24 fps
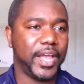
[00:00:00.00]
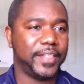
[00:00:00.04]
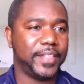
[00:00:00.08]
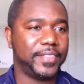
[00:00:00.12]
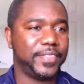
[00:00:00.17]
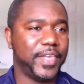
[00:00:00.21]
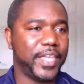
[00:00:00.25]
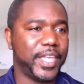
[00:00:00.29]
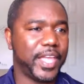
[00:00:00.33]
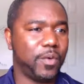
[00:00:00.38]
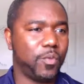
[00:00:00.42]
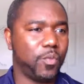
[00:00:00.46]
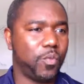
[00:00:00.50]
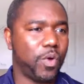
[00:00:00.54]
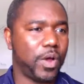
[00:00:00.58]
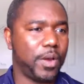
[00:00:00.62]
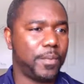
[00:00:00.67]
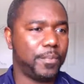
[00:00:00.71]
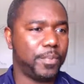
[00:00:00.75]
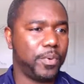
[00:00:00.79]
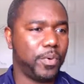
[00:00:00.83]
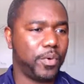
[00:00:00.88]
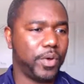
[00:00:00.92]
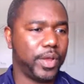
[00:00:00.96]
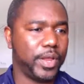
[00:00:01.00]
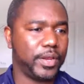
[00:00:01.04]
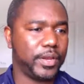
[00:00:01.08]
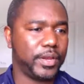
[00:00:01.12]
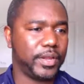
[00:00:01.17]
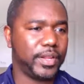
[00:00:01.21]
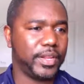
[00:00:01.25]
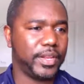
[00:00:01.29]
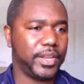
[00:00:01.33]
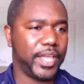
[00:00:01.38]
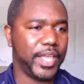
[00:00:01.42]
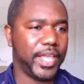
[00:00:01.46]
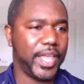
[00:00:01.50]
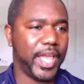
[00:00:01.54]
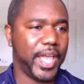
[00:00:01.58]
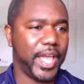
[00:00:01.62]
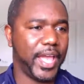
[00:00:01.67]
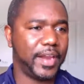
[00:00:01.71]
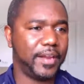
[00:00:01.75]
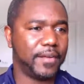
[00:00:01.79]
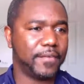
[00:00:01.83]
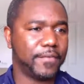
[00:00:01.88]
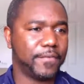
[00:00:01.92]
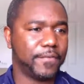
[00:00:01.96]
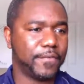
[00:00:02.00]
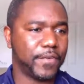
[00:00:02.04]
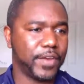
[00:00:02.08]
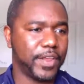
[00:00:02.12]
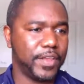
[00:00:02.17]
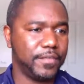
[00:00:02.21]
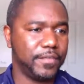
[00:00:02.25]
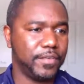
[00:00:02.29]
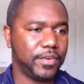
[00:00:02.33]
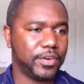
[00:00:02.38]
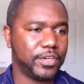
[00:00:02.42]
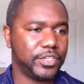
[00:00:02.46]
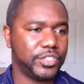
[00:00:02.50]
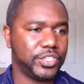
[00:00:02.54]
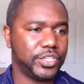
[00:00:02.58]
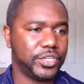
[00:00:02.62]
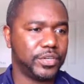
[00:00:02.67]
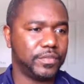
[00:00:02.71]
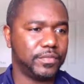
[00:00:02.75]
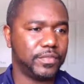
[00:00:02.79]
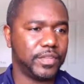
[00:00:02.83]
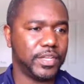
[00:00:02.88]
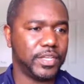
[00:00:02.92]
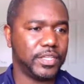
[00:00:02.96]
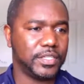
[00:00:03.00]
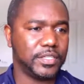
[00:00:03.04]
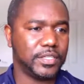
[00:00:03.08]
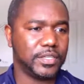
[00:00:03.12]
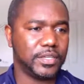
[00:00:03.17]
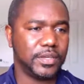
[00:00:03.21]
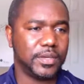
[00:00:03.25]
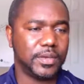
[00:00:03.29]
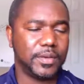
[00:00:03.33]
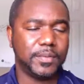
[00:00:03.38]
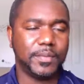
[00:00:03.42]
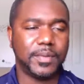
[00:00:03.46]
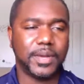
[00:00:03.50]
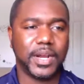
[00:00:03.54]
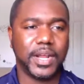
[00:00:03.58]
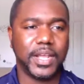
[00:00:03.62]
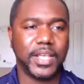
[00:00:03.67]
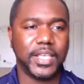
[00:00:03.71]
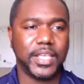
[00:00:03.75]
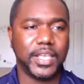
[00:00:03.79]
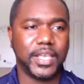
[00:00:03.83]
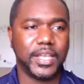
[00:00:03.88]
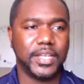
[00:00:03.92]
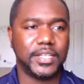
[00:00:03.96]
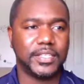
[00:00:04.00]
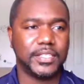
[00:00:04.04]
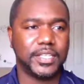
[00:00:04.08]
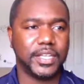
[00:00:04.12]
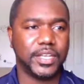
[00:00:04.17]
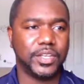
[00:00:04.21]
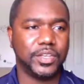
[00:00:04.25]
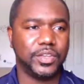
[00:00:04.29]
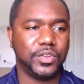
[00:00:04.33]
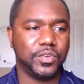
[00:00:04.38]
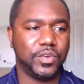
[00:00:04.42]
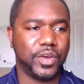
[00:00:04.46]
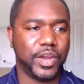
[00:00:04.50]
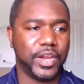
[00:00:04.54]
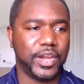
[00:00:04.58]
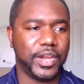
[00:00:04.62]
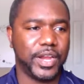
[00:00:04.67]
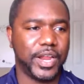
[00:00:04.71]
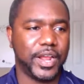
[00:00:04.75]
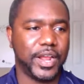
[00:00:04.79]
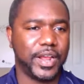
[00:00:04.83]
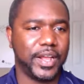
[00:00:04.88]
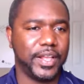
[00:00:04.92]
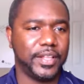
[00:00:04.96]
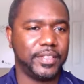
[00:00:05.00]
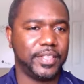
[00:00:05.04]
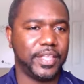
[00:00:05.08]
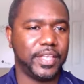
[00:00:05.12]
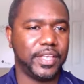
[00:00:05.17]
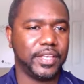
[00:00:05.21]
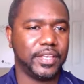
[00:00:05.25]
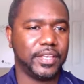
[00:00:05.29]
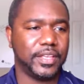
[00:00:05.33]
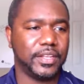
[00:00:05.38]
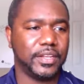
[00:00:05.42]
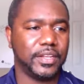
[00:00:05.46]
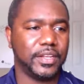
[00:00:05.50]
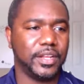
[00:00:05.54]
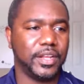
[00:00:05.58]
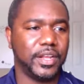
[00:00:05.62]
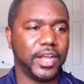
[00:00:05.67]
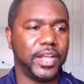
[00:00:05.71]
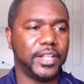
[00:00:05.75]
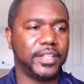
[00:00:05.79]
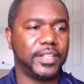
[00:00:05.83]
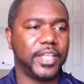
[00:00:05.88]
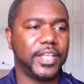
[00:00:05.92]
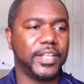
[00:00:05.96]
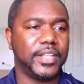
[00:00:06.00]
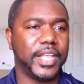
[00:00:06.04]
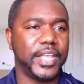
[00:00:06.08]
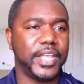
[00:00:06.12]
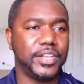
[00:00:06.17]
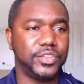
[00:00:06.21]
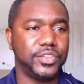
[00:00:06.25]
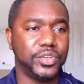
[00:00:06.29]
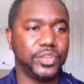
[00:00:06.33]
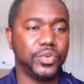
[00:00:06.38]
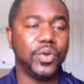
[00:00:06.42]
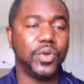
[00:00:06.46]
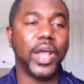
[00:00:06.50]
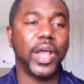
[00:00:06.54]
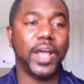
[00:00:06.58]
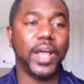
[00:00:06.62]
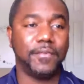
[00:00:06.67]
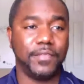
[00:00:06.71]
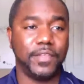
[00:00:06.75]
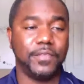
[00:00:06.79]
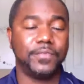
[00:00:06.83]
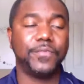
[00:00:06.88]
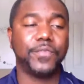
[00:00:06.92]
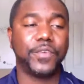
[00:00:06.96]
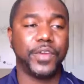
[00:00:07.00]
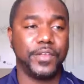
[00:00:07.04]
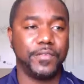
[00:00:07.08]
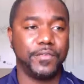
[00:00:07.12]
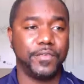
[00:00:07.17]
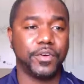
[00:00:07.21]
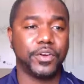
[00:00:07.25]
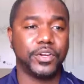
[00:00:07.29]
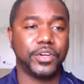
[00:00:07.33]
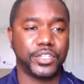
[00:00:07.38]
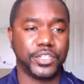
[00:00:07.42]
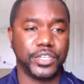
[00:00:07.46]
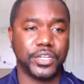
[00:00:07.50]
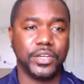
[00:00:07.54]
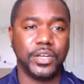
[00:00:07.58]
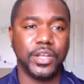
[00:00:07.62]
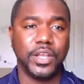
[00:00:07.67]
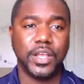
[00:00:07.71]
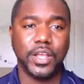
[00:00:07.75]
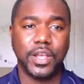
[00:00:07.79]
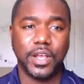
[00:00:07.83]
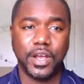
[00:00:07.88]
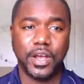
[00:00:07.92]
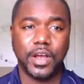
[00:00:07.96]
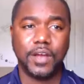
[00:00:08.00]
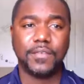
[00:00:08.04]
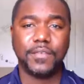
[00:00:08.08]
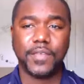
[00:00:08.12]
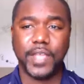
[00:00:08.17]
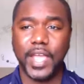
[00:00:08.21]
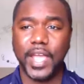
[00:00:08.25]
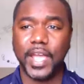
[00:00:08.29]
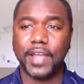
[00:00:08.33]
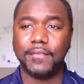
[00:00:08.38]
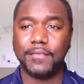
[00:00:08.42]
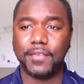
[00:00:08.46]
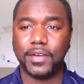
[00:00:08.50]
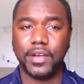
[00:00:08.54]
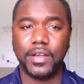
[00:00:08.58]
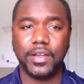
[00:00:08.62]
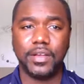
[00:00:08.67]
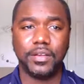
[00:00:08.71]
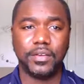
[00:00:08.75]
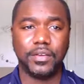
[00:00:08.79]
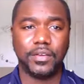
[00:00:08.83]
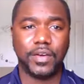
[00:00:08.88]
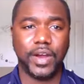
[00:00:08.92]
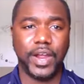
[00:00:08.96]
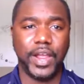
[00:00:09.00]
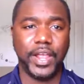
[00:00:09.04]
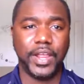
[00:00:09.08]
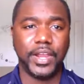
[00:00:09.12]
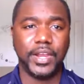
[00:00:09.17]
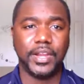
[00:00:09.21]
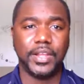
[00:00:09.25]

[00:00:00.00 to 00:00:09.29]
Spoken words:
think at one point they had a free version of this, but I can't tell you right now. I think they do have the free version of Canva, right?